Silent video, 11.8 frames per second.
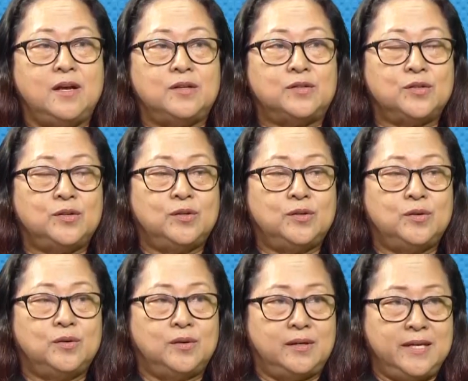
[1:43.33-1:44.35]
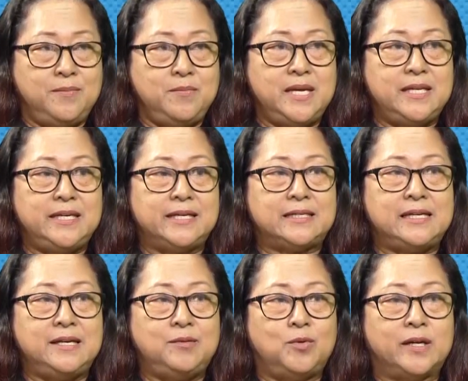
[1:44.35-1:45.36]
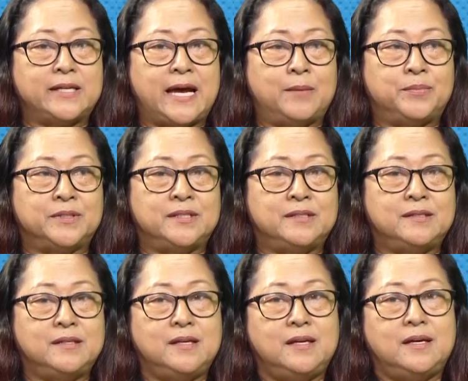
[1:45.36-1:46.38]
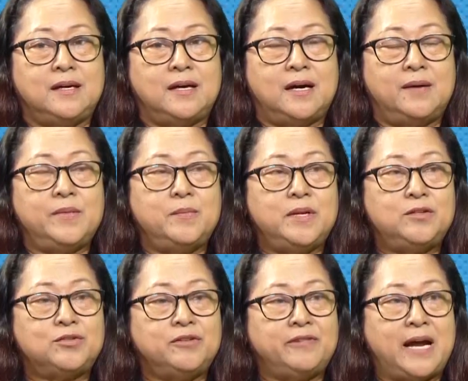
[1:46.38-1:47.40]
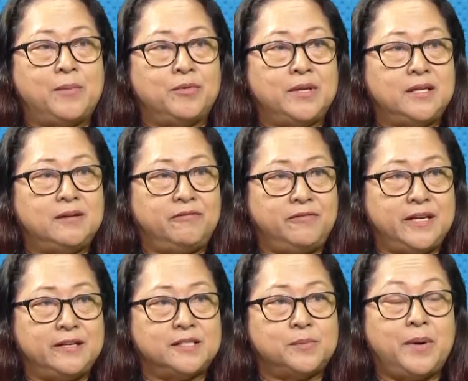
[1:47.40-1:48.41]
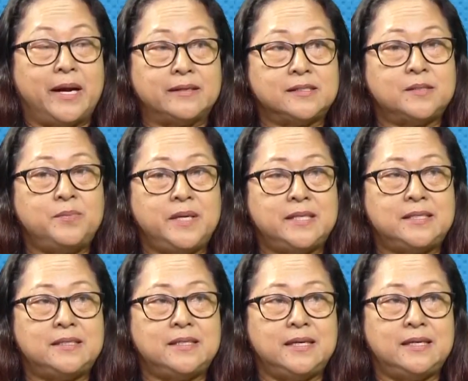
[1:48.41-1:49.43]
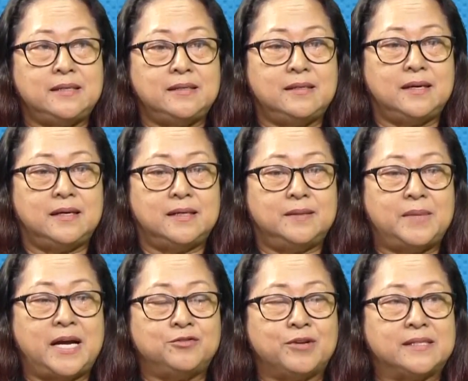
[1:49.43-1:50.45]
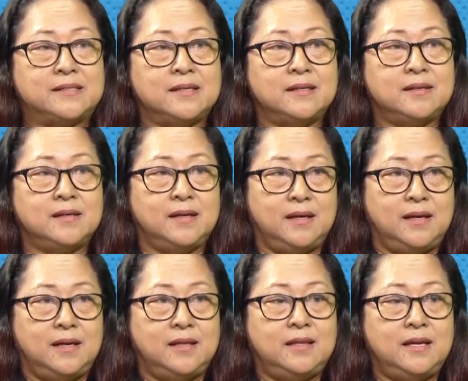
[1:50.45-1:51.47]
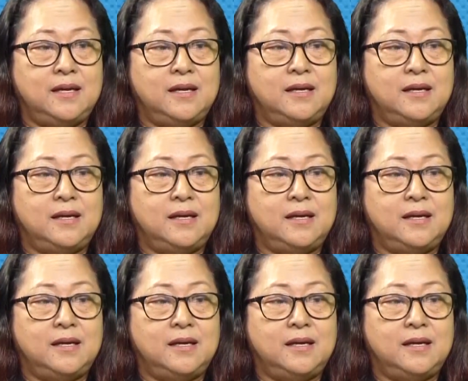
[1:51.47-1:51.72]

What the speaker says: So immediately what happened, the Ministry of Amerindian Affairs participated in addressing the